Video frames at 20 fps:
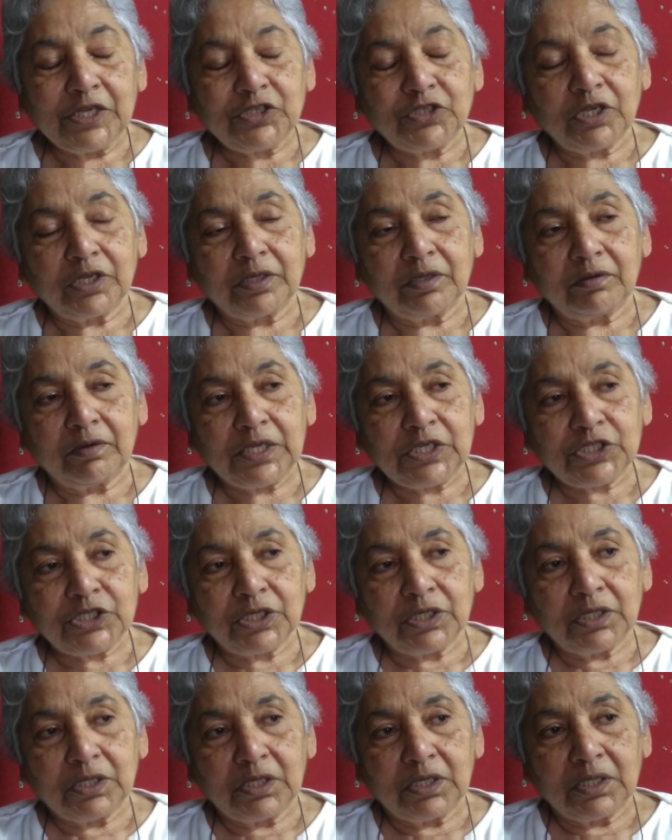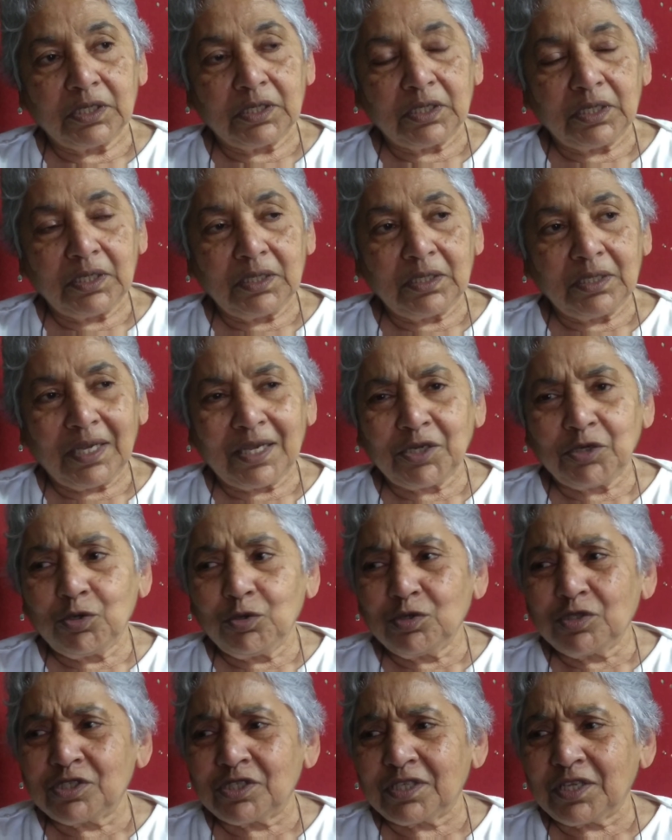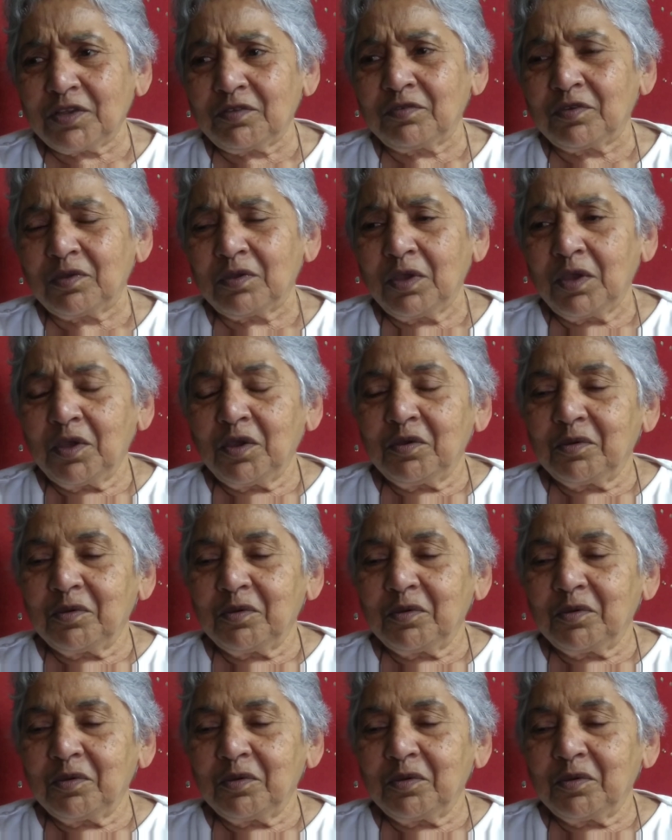For my generation, I don't say we